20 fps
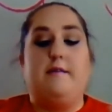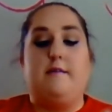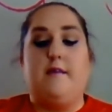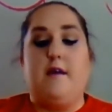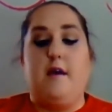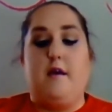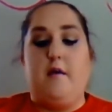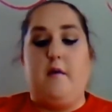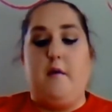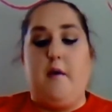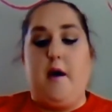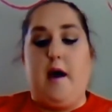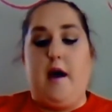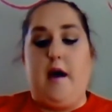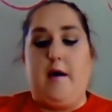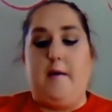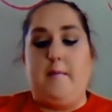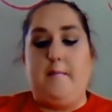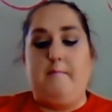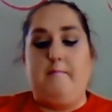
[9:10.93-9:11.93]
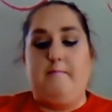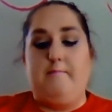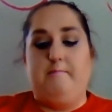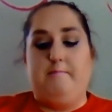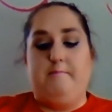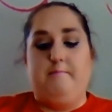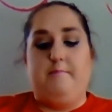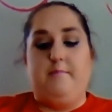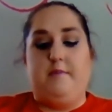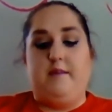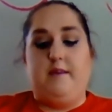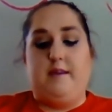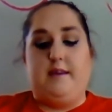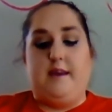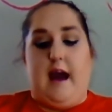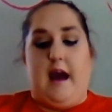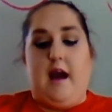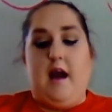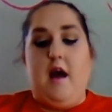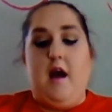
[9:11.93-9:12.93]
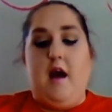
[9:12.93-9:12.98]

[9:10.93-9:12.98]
So, yeah.